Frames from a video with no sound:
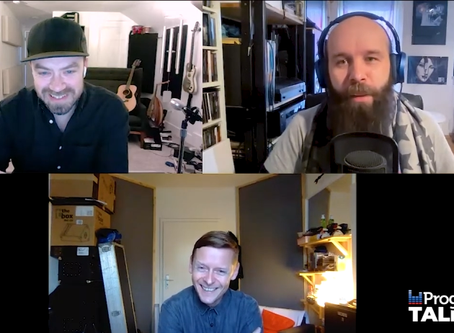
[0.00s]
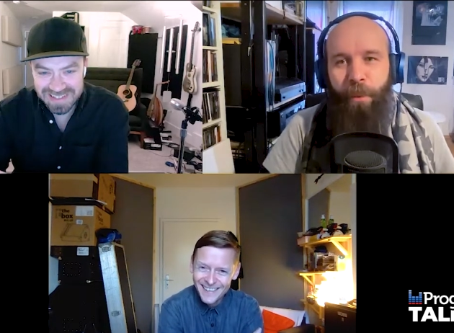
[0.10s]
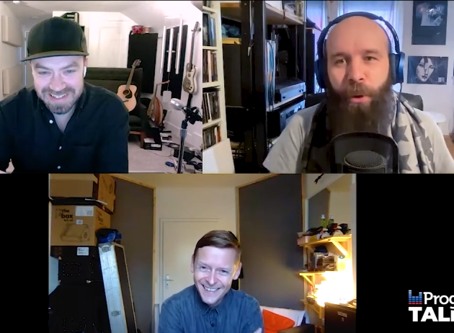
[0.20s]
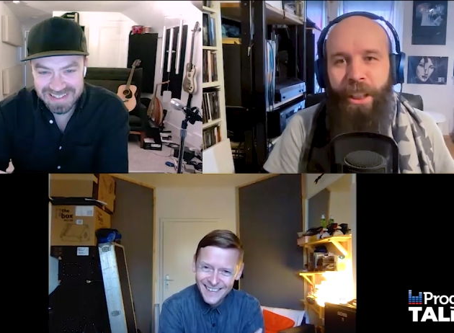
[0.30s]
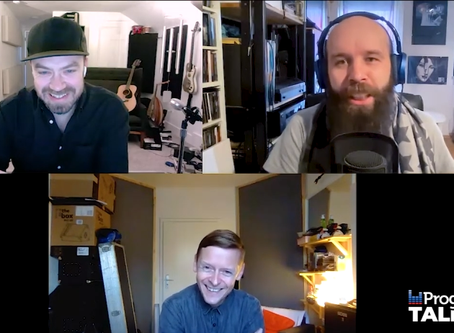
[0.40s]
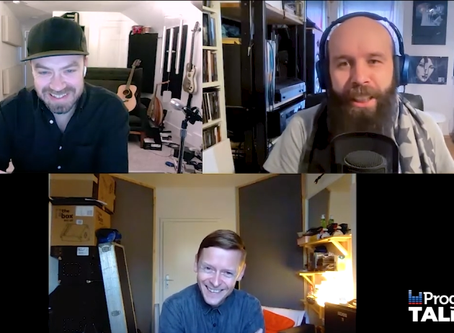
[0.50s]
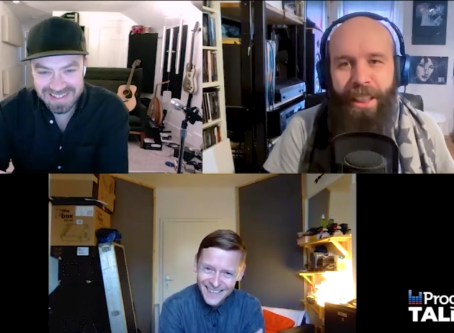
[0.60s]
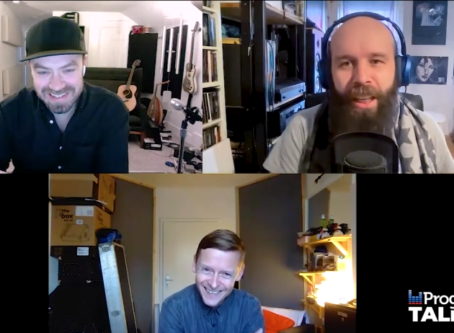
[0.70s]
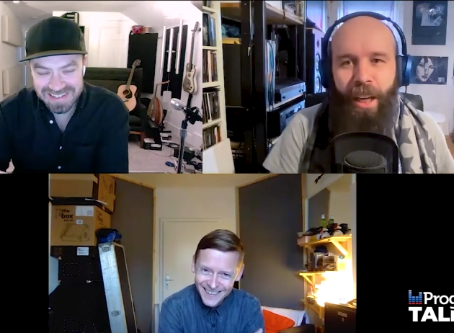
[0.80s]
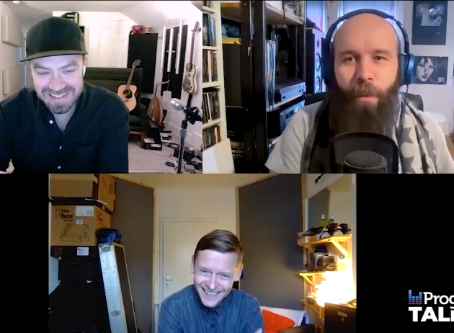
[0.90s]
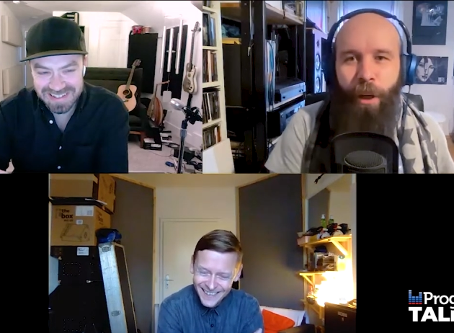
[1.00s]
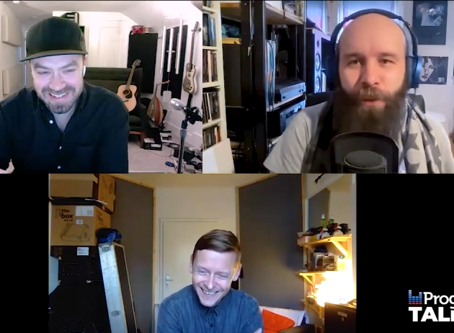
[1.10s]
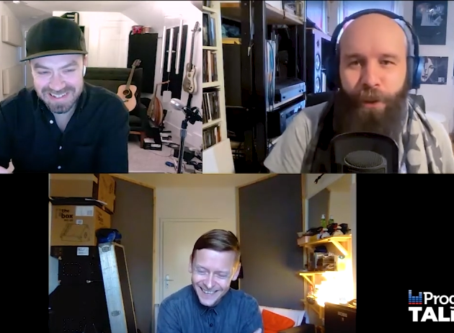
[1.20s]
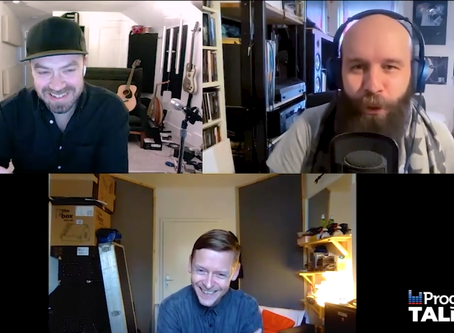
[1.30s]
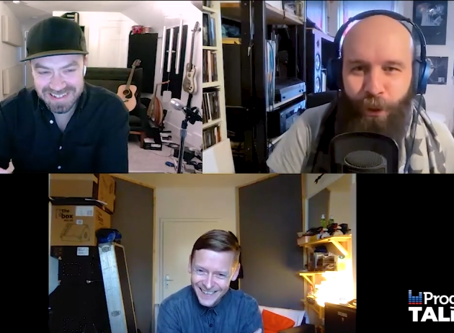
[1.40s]
Speaker 1: pre-Above
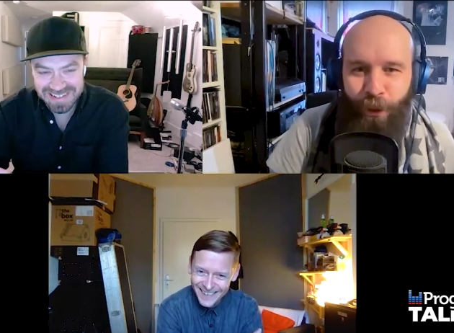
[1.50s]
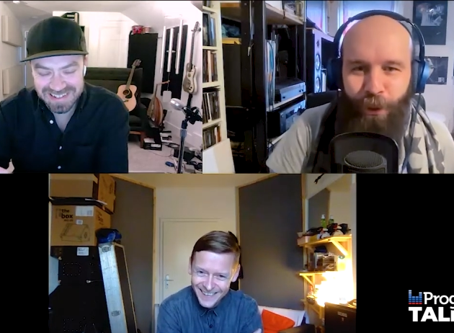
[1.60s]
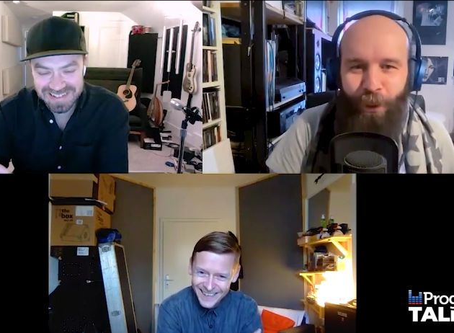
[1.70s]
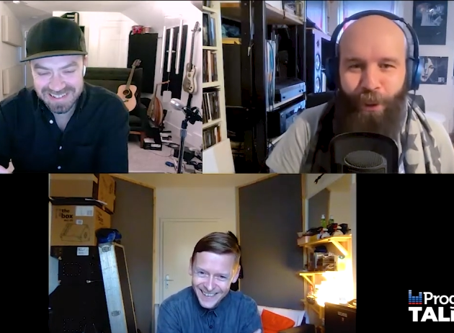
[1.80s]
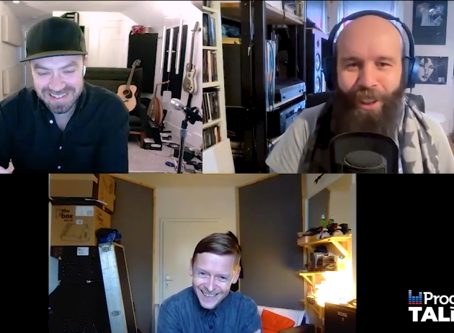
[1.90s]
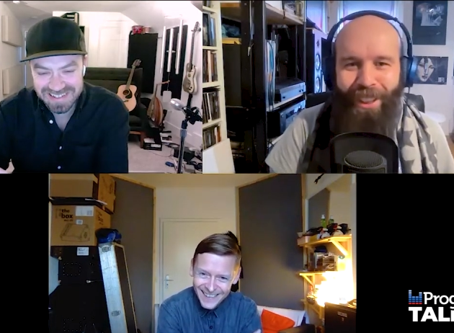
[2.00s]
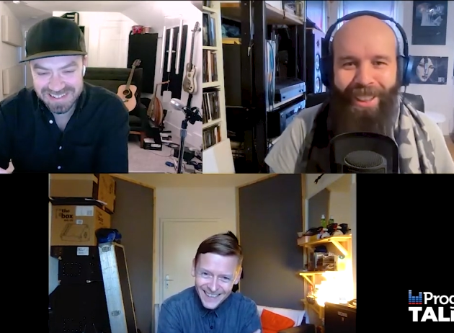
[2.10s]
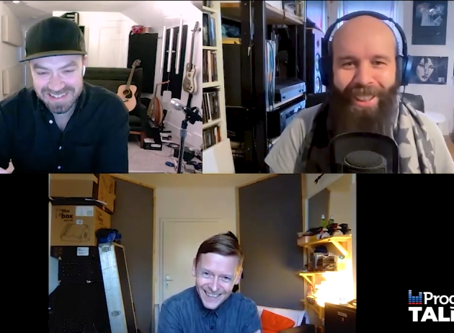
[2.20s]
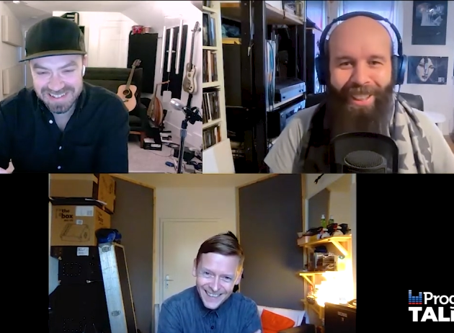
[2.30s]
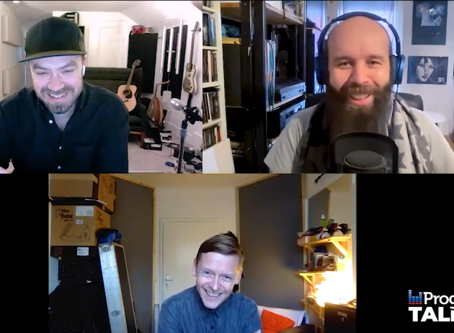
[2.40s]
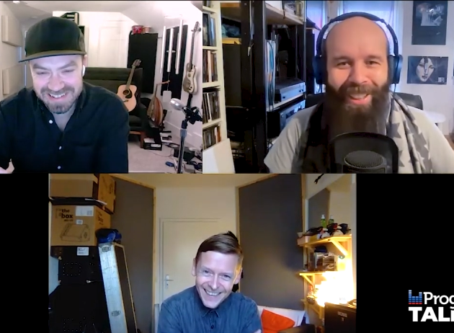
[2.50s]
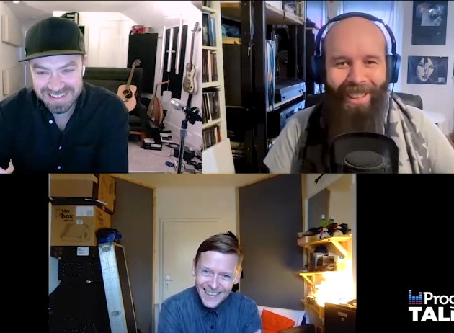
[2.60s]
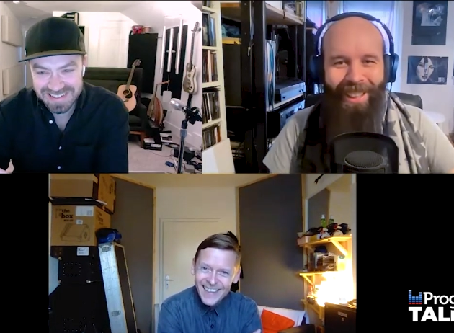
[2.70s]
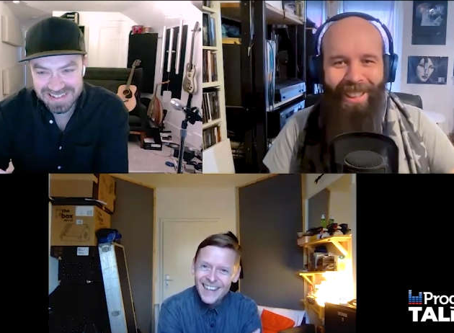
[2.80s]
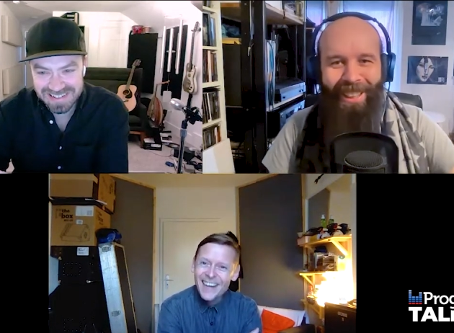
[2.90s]
Cirrus tour?
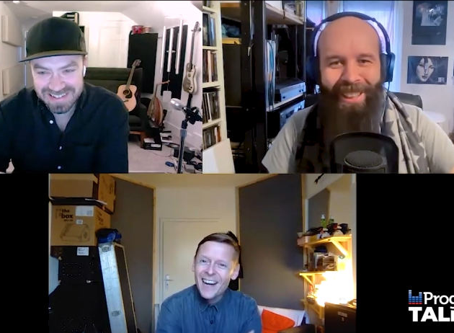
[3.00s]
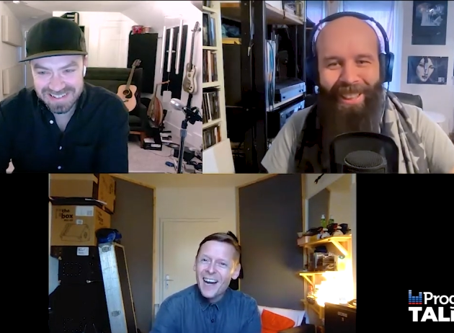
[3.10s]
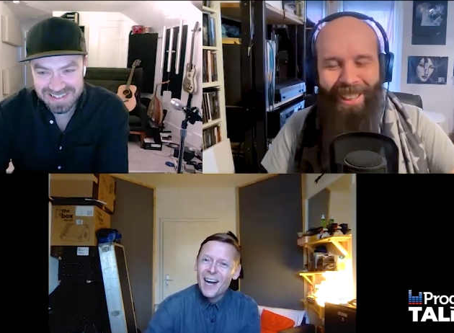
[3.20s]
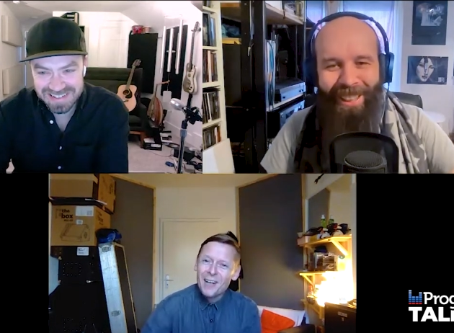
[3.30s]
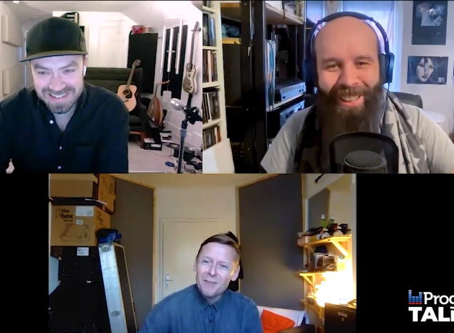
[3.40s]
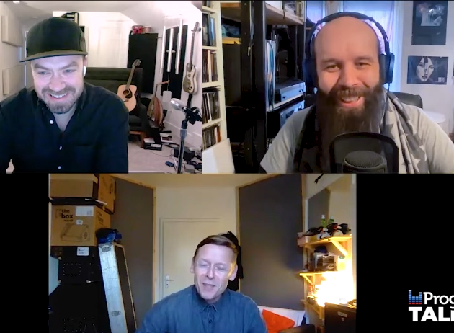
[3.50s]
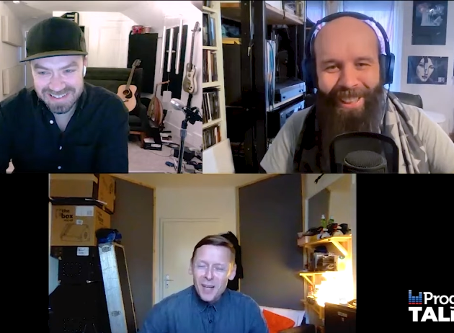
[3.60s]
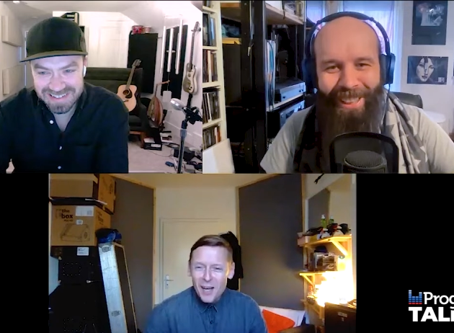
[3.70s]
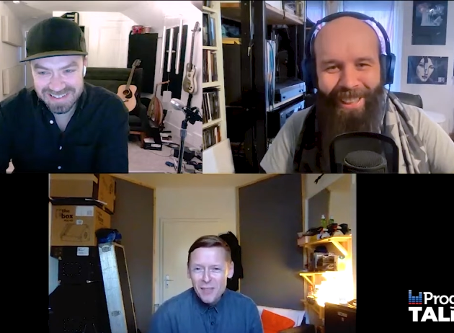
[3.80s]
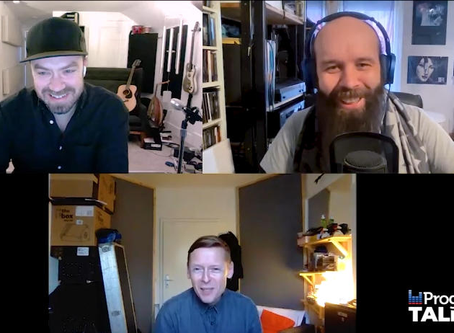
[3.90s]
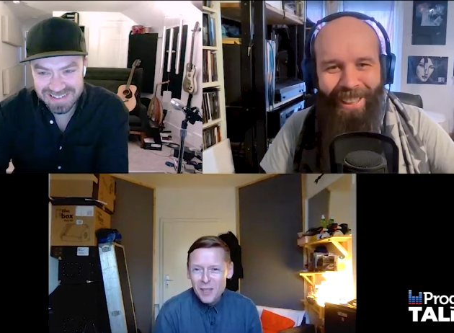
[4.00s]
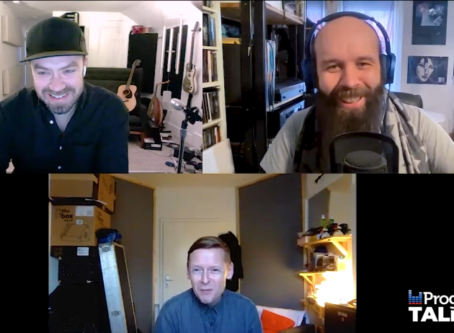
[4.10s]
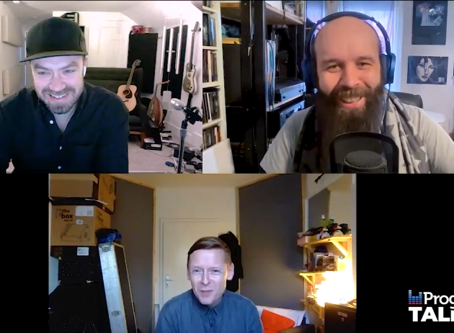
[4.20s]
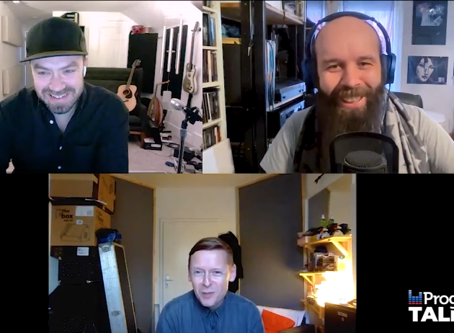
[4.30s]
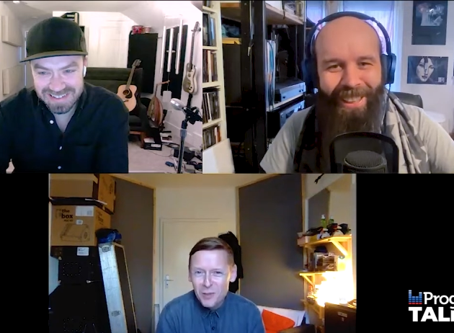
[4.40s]
Speaker 2: I'm not, I think it
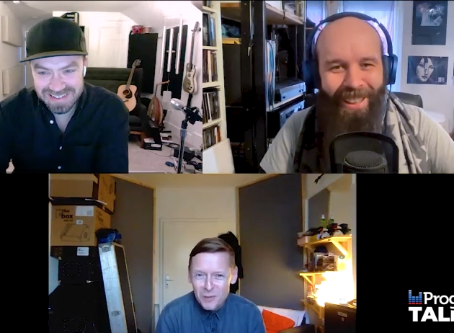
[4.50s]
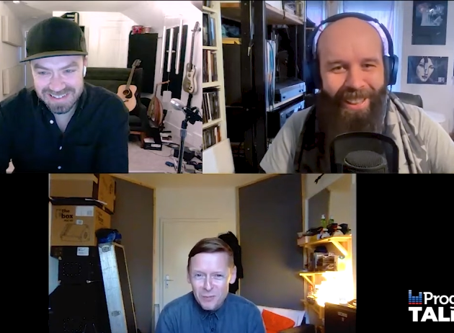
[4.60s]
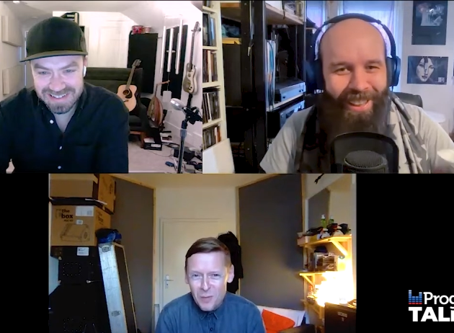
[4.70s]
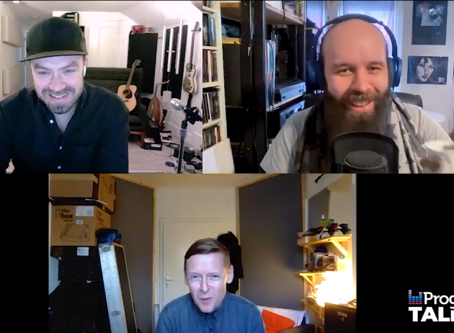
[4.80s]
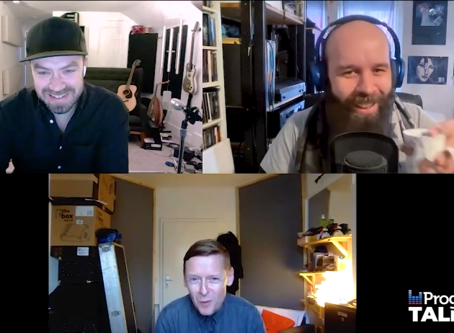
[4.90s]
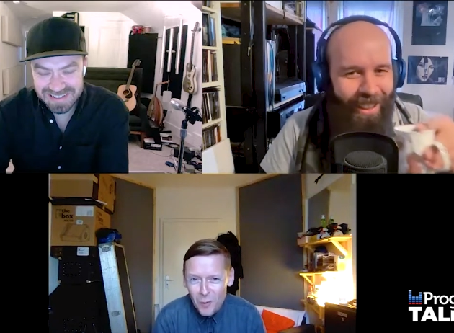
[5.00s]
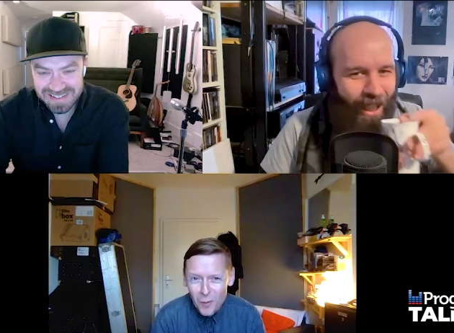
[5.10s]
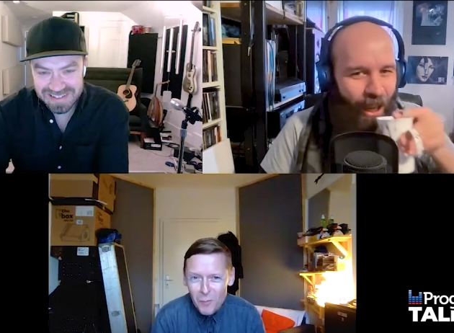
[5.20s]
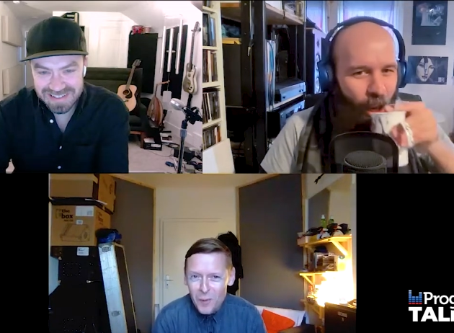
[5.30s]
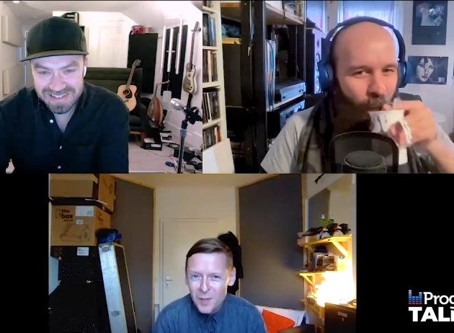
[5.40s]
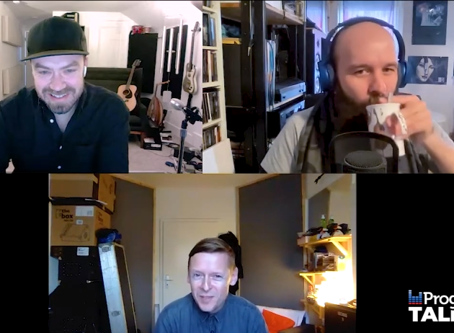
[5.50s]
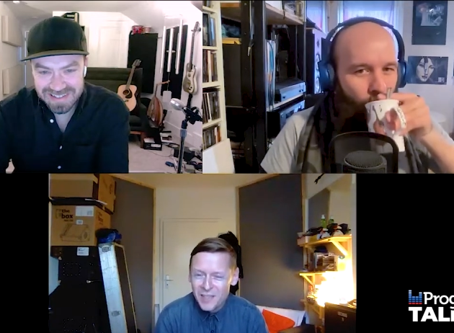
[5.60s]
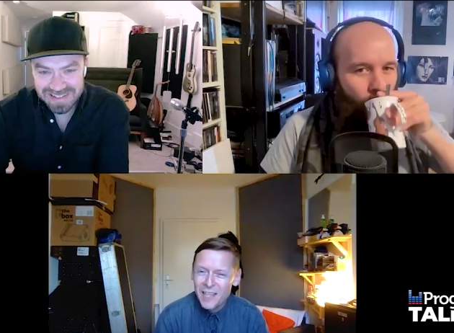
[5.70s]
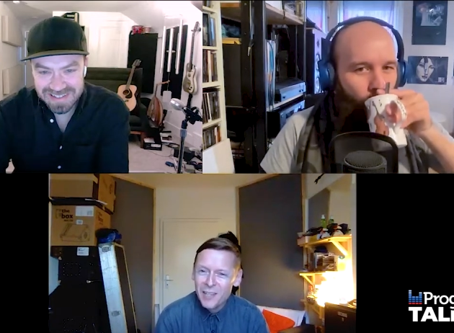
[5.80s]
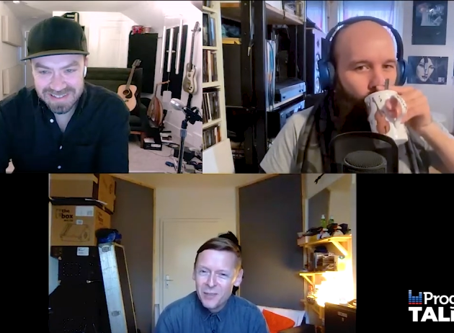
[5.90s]
was sort of all put
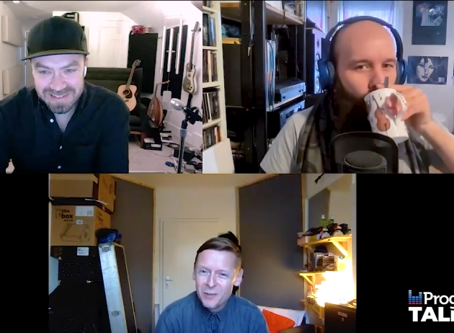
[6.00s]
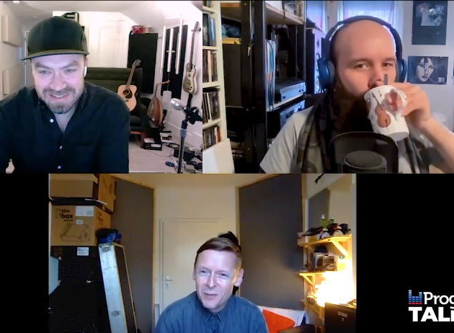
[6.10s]
together. It was